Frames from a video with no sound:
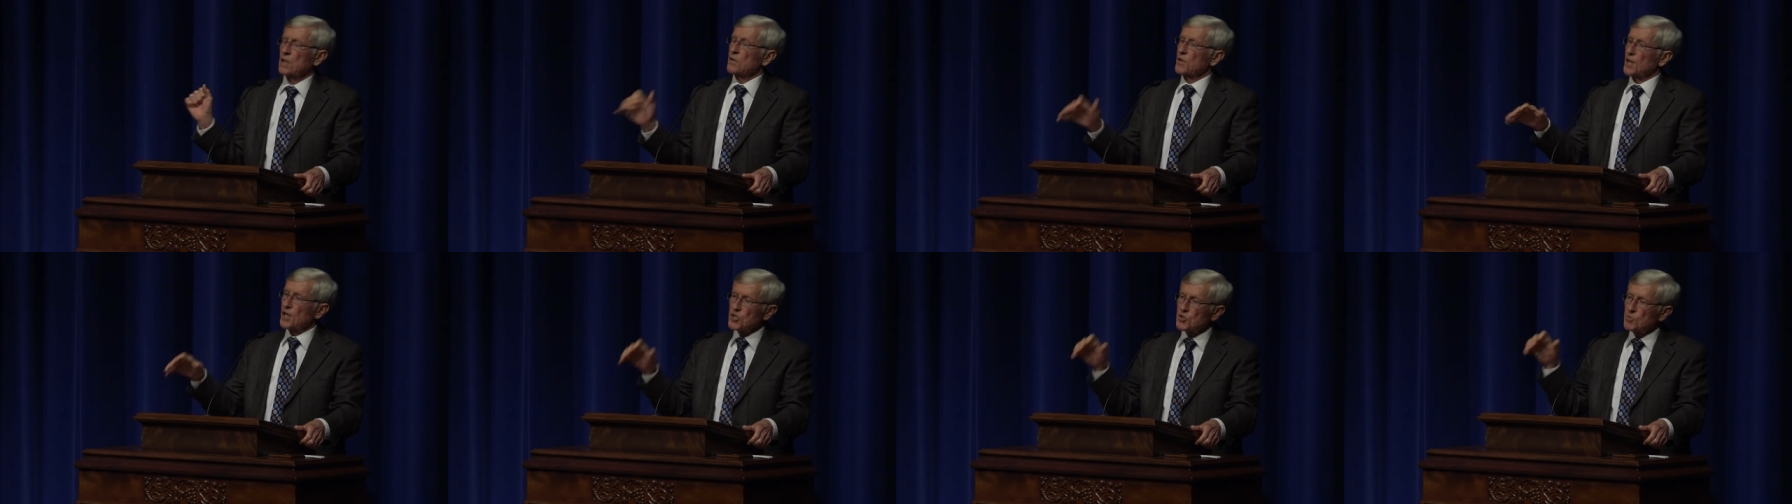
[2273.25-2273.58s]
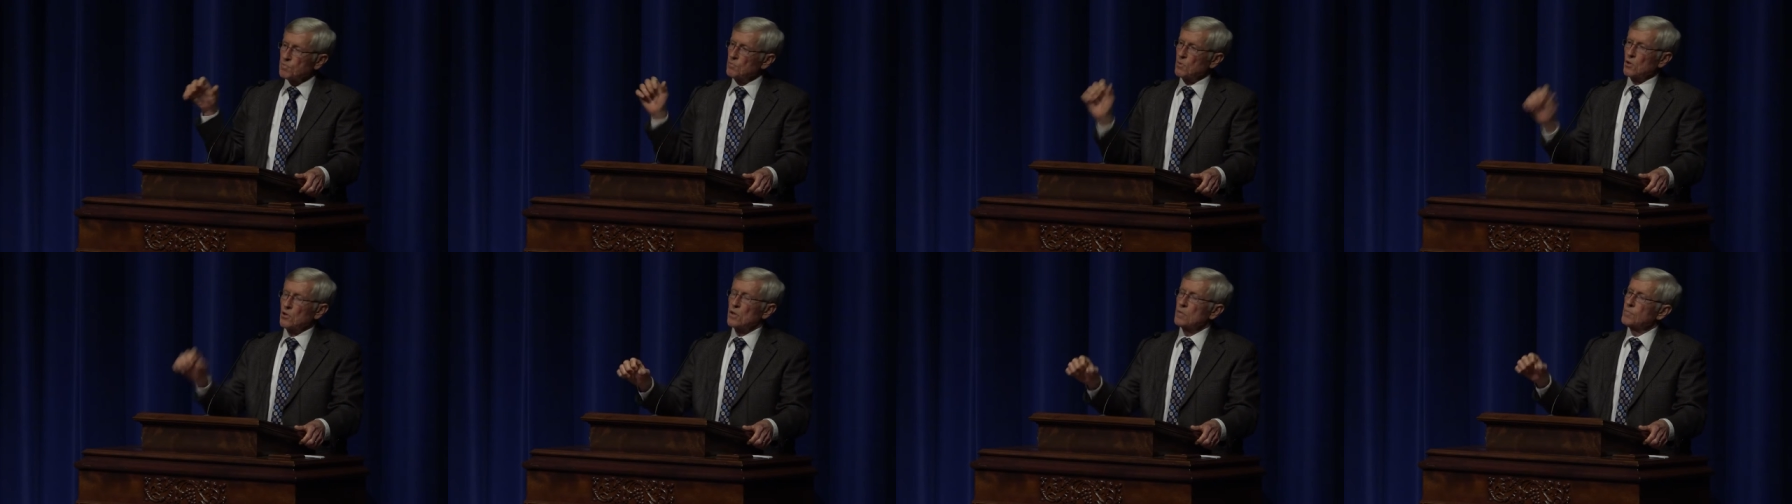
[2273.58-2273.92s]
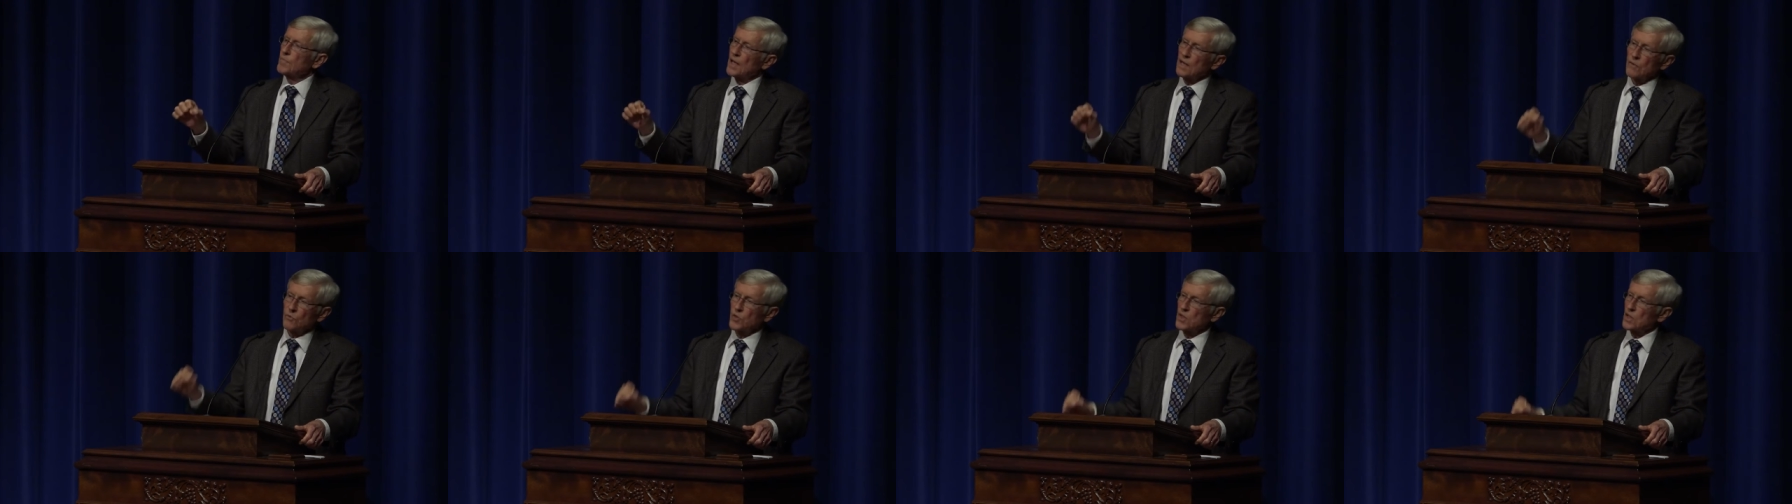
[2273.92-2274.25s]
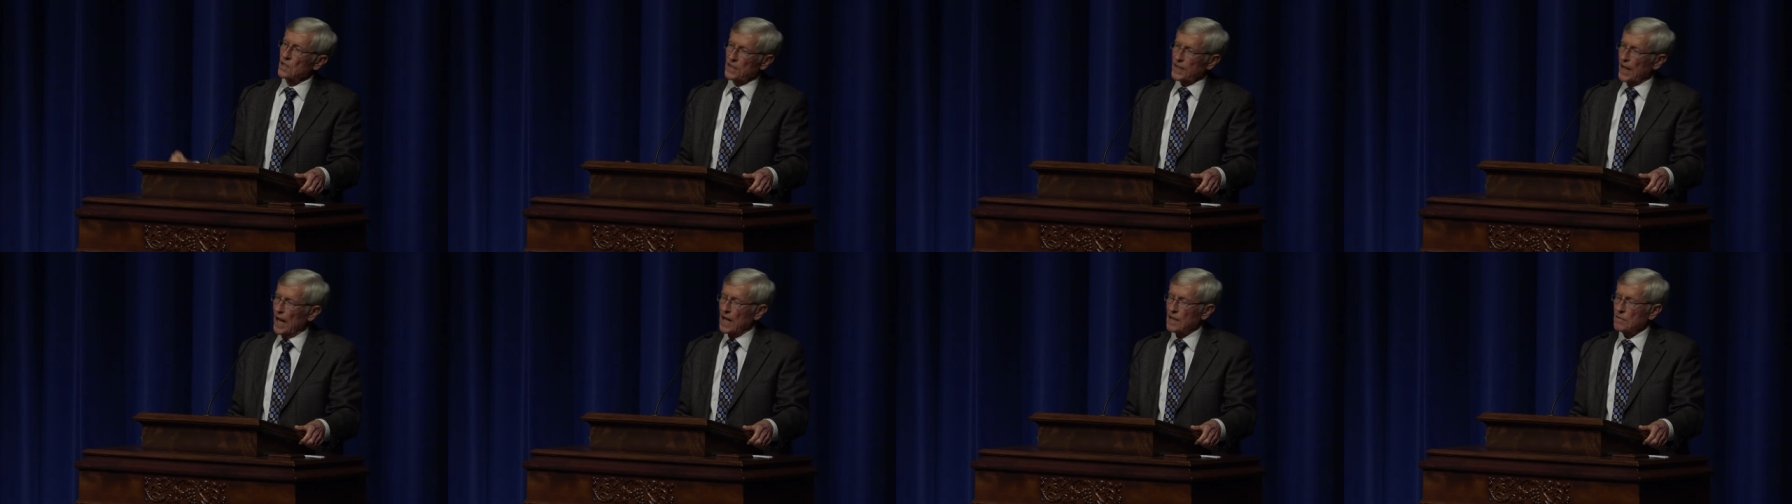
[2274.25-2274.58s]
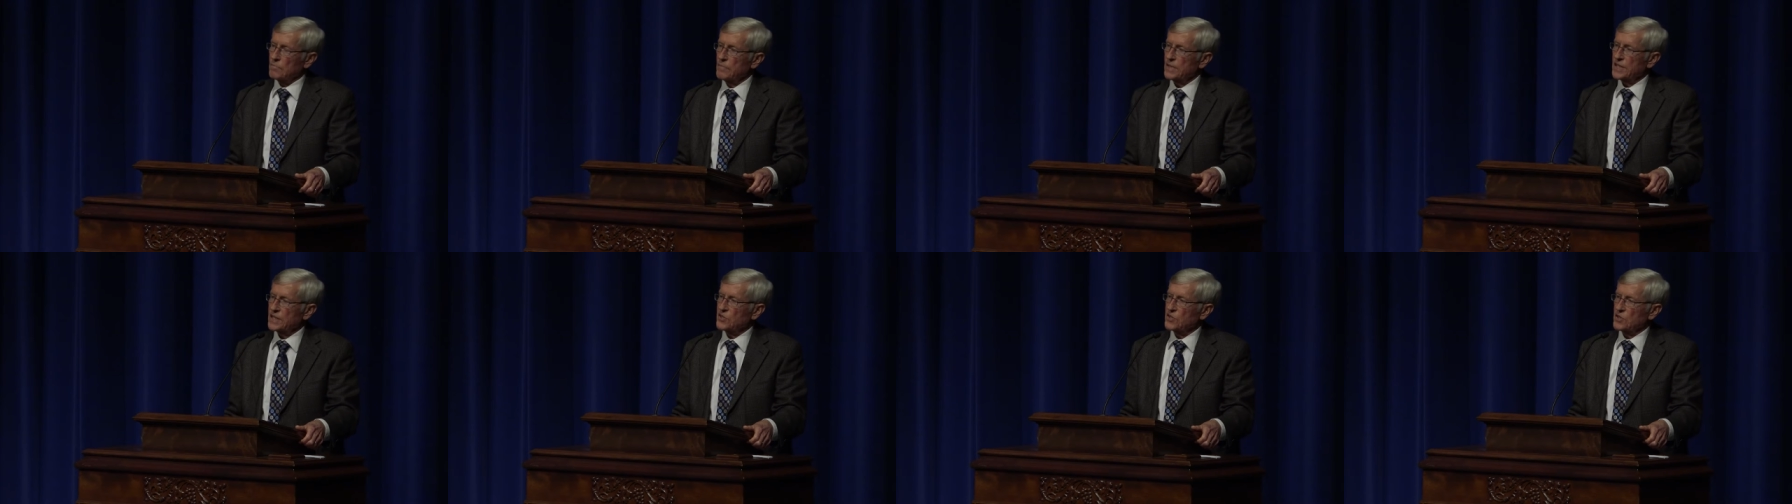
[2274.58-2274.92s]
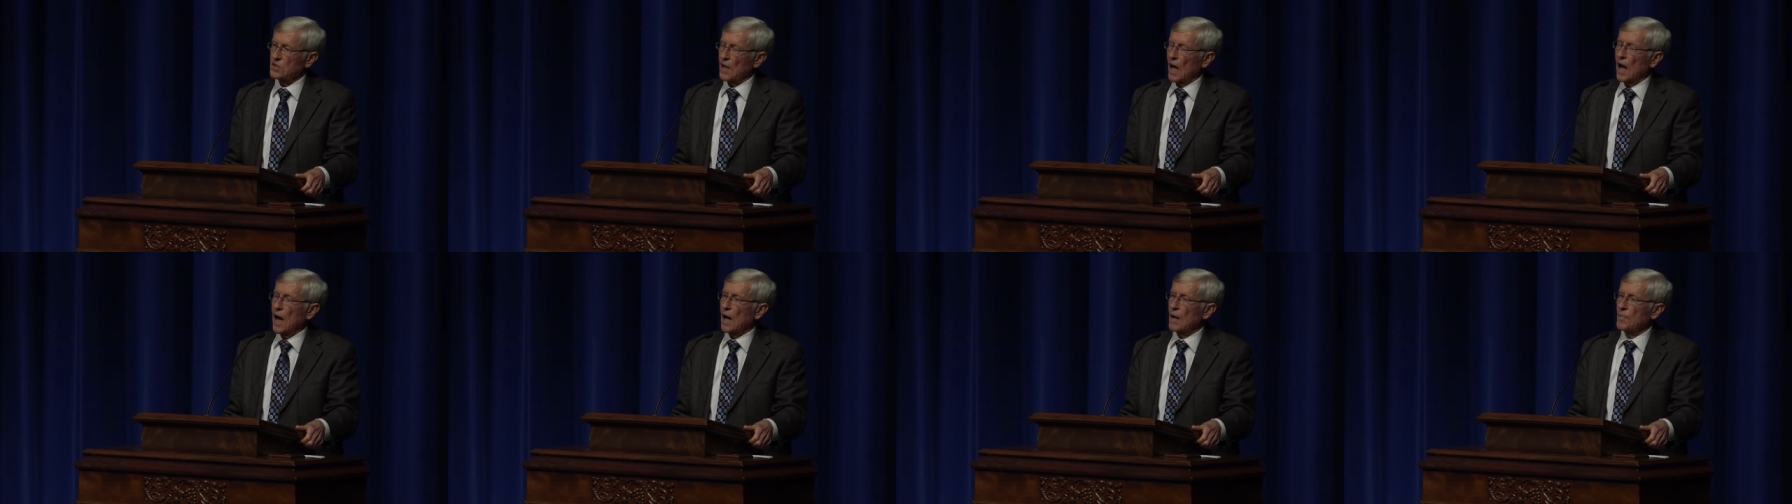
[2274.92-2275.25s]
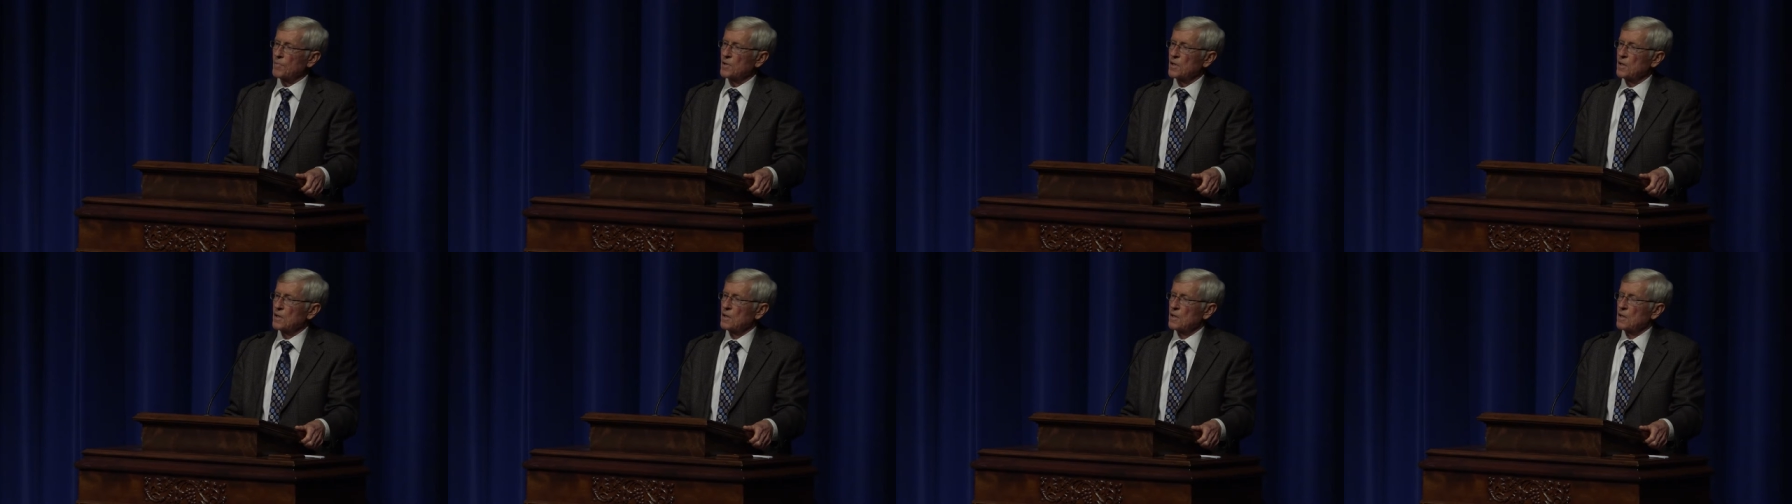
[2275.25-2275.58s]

This movement will not be stopped.